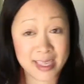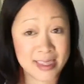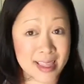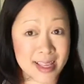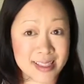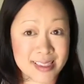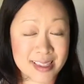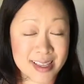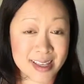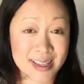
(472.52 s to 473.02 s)

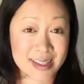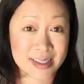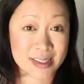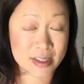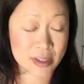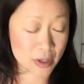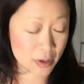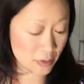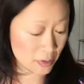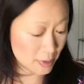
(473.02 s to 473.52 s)
that's it.
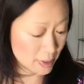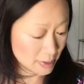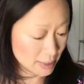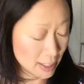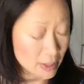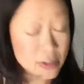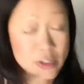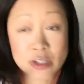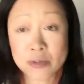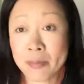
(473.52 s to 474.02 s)
So then
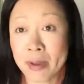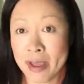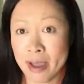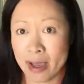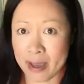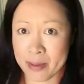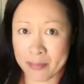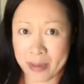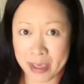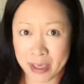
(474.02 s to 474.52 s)
I do my
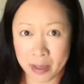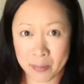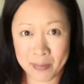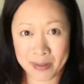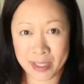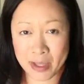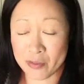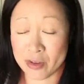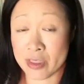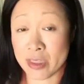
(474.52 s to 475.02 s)
eye makeup
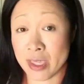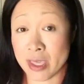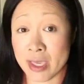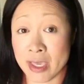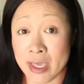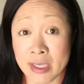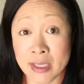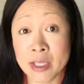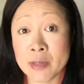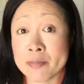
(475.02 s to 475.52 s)
and everything
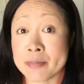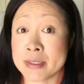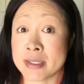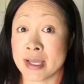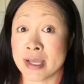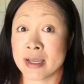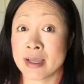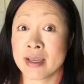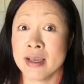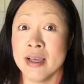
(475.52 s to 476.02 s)
and lipstick.
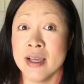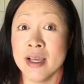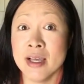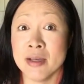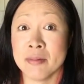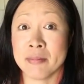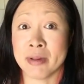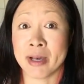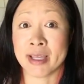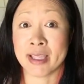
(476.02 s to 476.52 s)

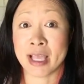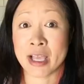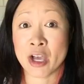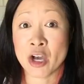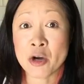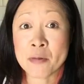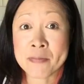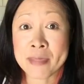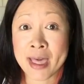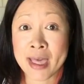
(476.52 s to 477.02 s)
But I
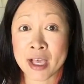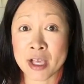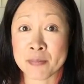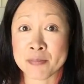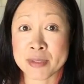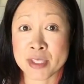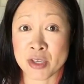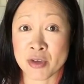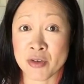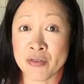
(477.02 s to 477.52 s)
hope that
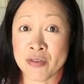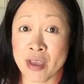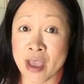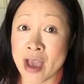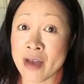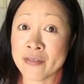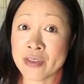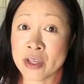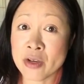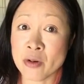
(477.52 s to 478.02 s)
helps you. If you
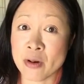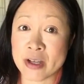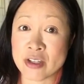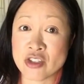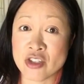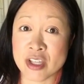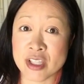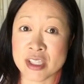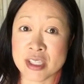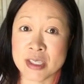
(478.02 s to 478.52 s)
have any
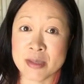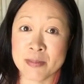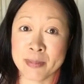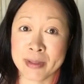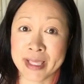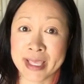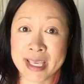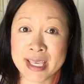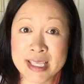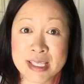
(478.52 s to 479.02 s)
questions,
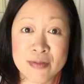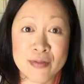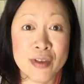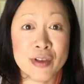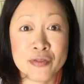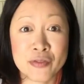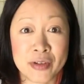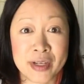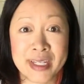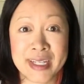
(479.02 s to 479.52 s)
please feel
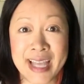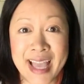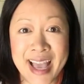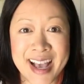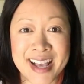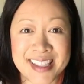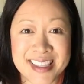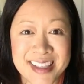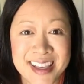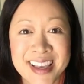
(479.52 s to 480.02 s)
free to
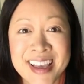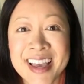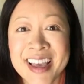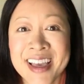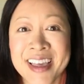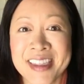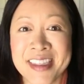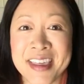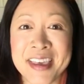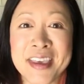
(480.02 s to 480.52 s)
ask.
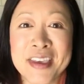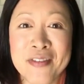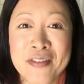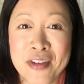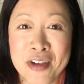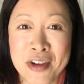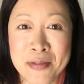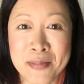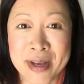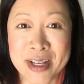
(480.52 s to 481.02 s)
Thank you
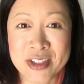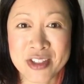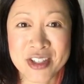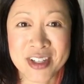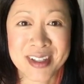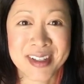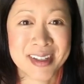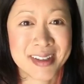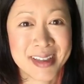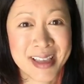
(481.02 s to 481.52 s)
very much.
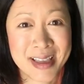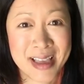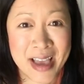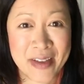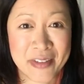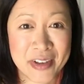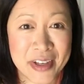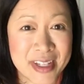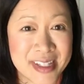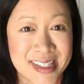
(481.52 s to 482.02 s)

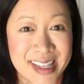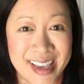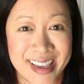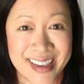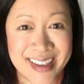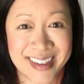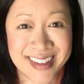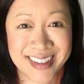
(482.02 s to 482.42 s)
Have a good day.